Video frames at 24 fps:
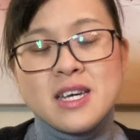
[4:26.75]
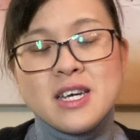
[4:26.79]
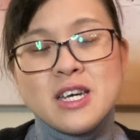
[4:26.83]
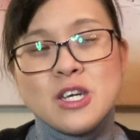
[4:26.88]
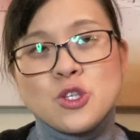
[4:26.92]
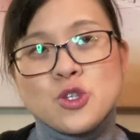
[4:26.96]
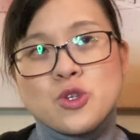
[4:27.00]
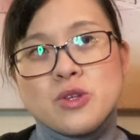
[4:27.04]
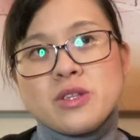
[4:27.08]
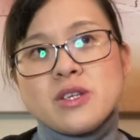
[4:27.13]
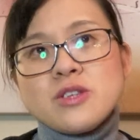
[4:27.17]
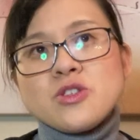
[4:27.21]

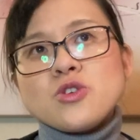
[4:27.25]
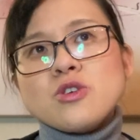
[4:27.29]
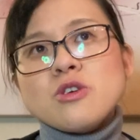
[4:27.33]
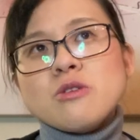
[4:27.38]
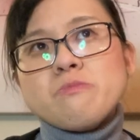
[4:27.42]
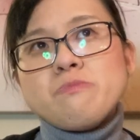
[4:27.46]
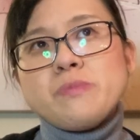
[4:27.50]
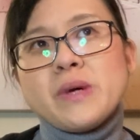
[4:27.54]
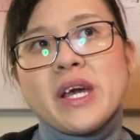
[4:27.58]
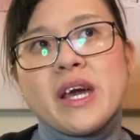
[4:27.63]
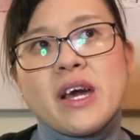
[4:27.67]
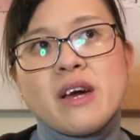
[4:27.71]
So this could
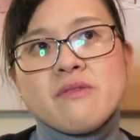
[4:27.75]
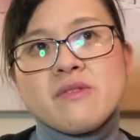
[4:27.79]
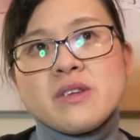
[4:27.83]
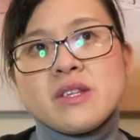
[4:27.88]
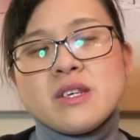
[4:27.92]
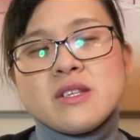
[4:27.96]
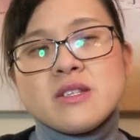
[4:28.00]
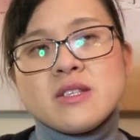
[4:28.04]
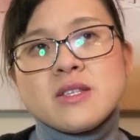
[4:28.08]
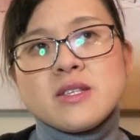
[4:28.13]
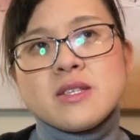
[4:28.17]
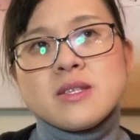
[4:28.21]
be
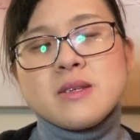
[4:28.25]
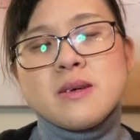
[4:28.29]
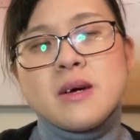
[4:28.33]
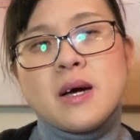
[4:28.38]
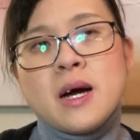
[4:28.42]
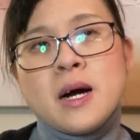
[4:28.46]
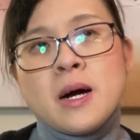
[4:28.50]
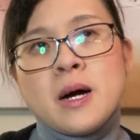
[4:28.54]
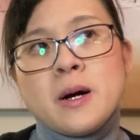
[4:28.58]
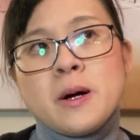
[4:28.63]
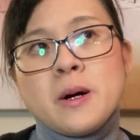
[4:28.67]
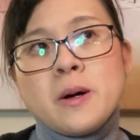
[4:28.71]
evidence
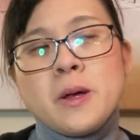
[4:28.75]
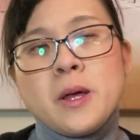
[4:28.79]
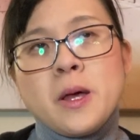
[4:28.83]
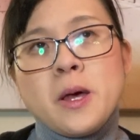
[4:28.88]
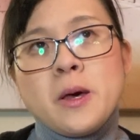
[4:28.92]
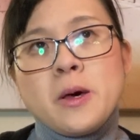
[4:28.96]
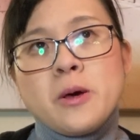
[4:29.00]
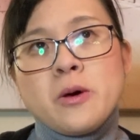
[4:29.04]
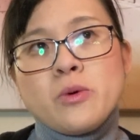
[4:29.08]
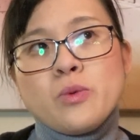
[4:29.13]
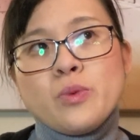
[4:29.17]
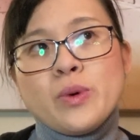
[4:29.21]

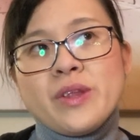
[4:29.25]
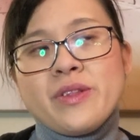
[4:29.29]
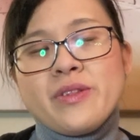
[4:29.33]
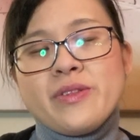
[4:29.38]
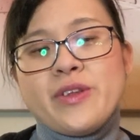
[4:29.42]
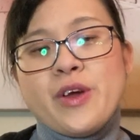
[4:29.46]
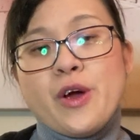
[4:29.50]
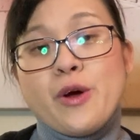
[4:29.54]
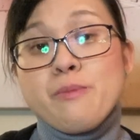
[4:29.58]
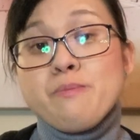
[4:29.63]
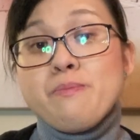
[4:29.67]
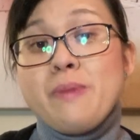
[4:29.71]
with
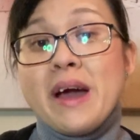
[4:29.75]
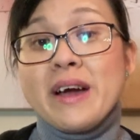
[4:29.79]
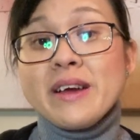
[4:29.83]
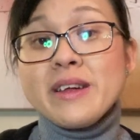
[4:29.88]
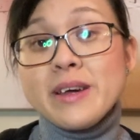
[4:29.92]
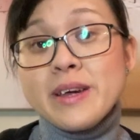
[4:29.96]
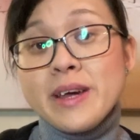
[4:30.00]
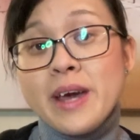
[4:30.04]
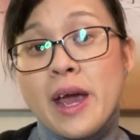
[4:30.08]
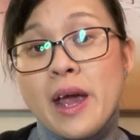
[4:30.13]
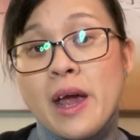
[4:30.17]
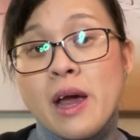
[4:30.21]
their bank
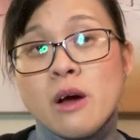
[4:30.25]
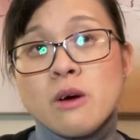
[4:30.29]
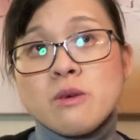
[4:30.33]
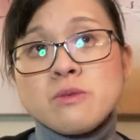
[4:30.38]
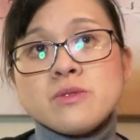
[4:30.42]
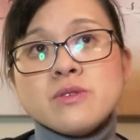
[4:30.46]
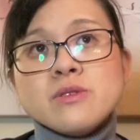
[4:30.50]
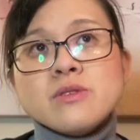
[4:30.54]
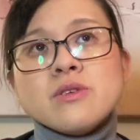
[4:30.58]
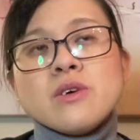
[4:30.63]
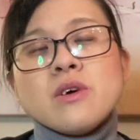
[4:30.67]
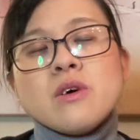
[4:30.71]

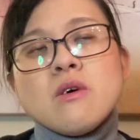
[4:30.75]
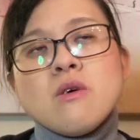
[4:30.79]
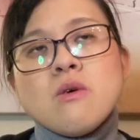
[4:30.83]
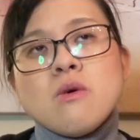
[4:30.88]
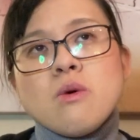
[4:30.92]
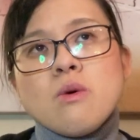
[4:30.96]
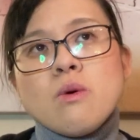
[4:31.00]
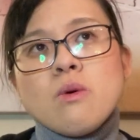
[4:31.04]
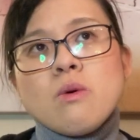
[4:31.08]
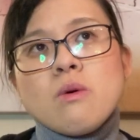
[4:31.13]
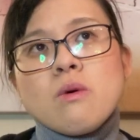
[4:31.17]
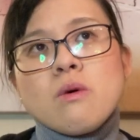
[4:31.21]
accounts,
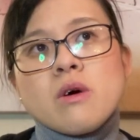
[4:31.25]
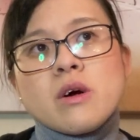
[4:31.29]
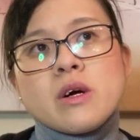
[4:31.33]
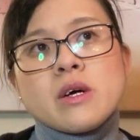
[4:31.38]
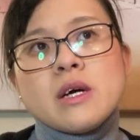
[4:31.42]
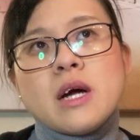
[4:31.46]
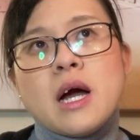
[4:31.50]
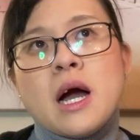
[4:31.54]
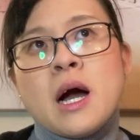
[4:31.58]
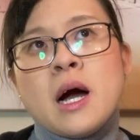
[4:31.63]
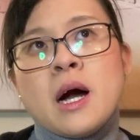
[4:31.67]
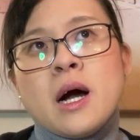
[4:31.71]

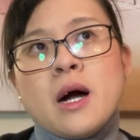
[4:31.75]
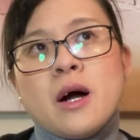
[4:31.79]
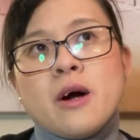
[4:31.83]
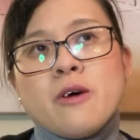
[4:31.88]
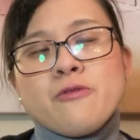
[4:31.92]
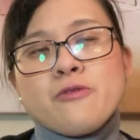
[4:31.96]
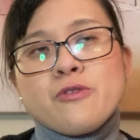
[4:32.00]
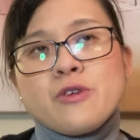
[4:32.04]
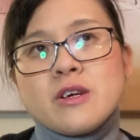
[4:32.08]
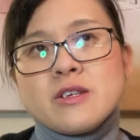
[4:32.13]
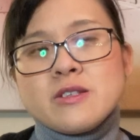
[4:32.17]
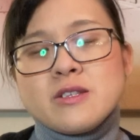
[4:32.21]
or
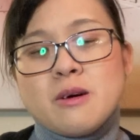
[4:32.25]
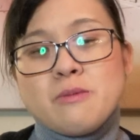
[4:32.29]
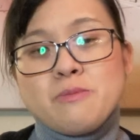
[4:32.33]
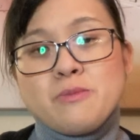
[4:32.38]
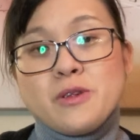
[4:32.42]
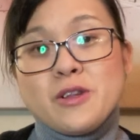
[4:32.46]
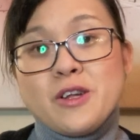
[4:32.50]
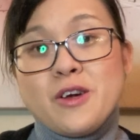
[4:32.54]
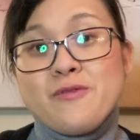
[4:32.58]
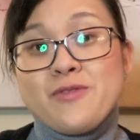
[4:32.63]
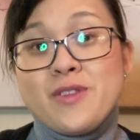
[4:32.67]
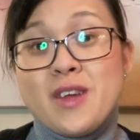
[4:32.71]
for example,
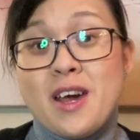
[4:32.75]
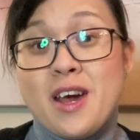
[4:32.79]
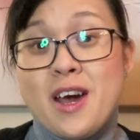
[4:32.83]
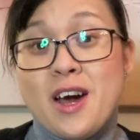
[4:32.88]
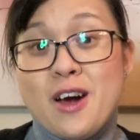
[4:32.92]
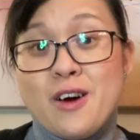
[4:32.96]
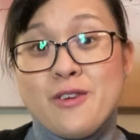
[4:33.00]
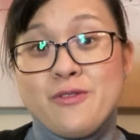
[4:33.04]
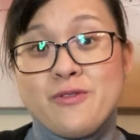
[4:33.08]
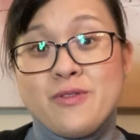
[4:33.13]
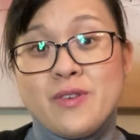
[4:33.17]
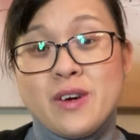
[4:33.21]
if they
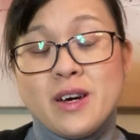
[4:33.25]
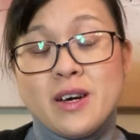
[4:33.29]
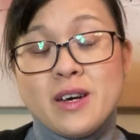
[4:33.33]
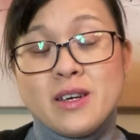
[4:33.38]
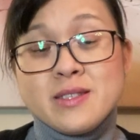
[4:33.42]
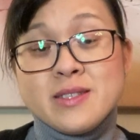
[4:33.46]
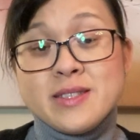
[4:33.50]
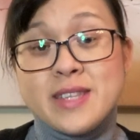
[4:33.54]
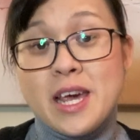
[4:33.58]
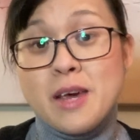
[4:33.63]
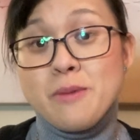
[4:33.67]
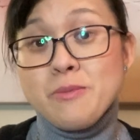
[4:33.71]
have
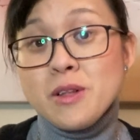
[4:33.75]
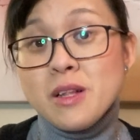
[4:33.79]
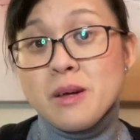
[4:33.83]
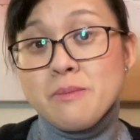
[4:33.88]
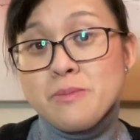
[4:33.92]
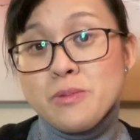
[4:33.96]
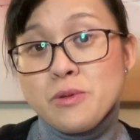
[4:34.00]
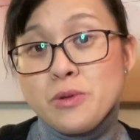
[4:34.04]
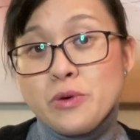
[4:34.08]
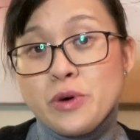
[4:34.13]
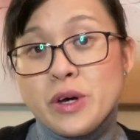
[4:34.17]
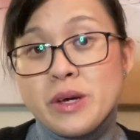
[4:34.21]
stable
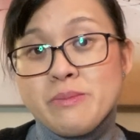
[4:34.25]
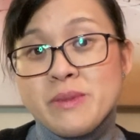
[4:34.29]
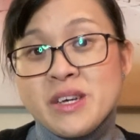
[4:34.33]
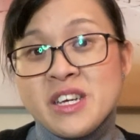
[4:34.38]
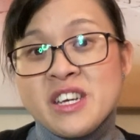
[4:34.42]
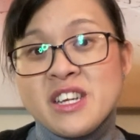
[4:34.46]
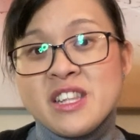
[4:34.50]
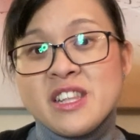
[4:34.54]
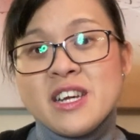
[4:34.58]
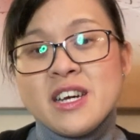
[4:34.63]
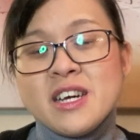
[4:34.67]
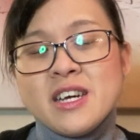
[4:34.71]

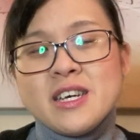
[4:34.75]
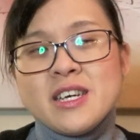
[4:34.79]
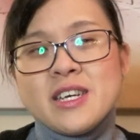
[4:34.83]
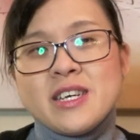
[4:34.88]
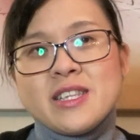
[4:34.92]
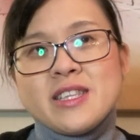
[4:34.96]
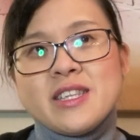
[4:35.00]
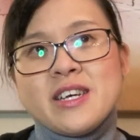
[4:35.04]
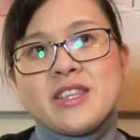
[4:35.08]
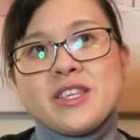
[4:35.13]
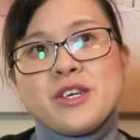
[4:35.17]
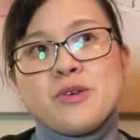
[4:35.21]
employment,
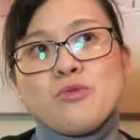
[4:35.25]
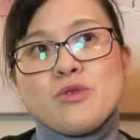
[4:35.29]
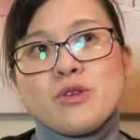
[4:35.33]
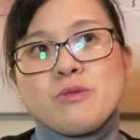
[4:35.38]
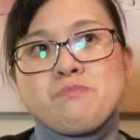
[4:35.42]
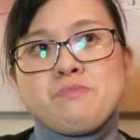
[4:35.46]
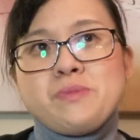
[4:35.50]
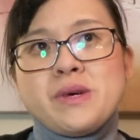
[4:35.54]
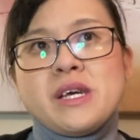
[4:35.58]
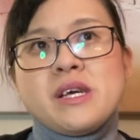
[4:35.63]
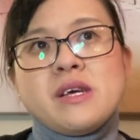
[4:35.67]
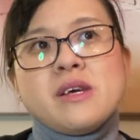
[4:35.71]
then it would
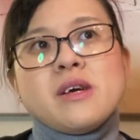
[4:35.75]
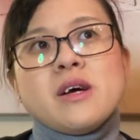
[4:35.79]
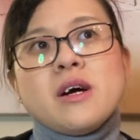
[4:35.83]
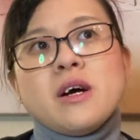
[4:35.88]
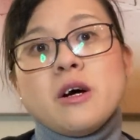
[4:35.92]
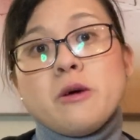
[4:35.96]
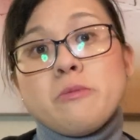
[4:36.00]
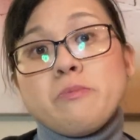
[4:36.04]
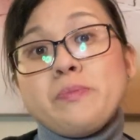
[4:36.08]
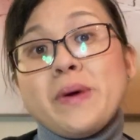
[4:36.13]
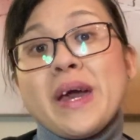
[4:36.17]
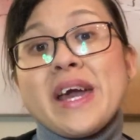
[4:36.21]
be
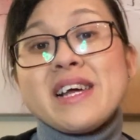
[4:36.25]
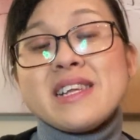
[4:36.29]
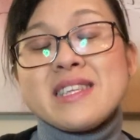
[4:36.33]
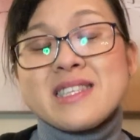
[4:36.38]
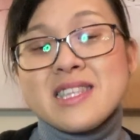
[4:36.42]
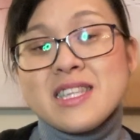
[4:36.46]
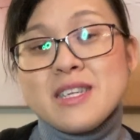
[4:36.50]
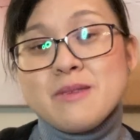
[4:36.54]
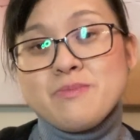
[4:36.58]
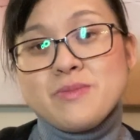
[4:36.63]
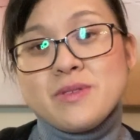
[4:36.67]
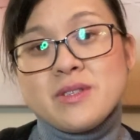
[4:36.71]
pay
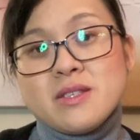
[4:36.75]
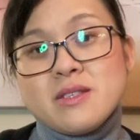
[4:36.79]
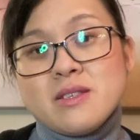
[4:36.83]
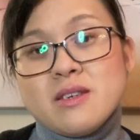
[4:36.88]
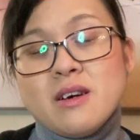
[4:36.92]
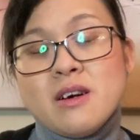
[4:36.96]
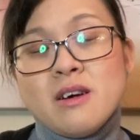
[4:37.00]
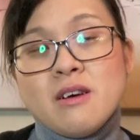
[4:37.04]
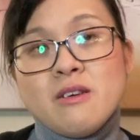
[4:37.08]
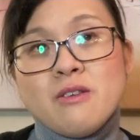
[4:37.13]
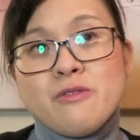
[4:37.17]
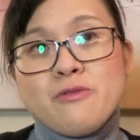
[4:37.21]
slips
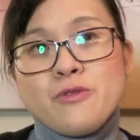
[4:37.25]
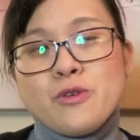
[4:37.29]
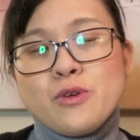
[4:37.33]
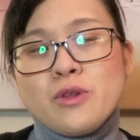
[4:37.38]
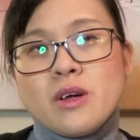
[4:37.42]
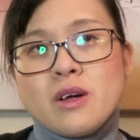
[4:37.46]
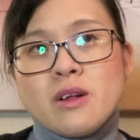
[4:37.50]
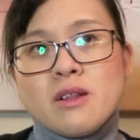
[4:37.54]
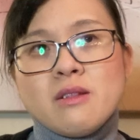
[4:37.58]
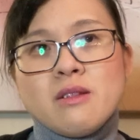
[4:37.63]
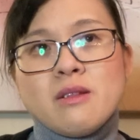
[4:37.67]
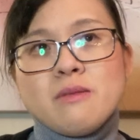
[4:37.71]
for the
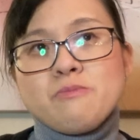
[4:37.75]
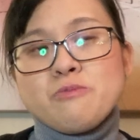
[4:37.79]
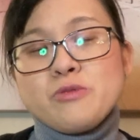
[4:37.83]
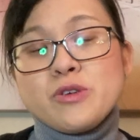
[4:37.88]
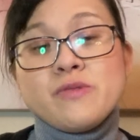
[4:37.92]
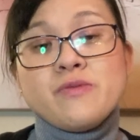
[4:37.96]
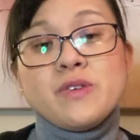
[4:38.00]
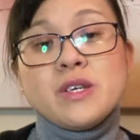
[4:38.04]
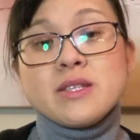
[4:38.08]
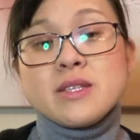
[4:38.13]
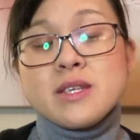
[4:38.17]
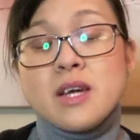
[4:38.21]

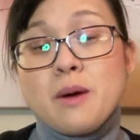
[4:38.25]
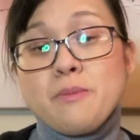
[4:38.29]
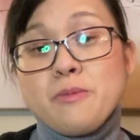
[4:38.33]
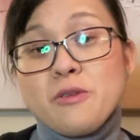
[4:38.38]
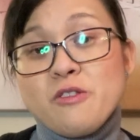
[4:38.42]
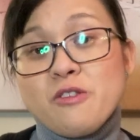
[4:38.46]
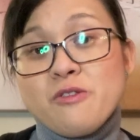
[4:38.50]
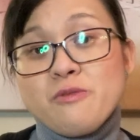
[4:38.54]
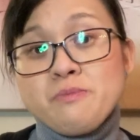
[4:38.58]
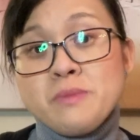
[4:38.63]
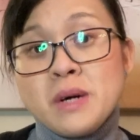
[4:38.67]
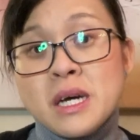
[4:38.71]
previous couple
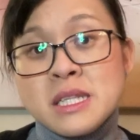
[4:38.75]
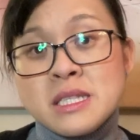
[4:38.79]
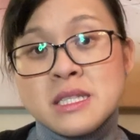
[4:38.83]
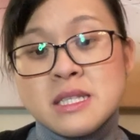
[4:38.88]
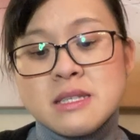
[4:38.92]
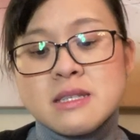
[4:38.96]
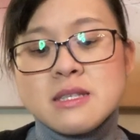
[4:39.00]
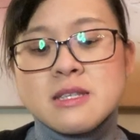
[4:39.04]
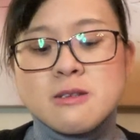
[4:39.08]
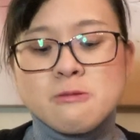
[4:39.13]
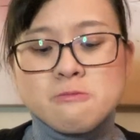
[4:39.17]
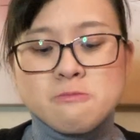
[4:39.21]
of
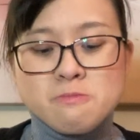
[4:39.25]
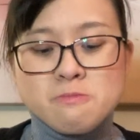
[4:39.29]
months,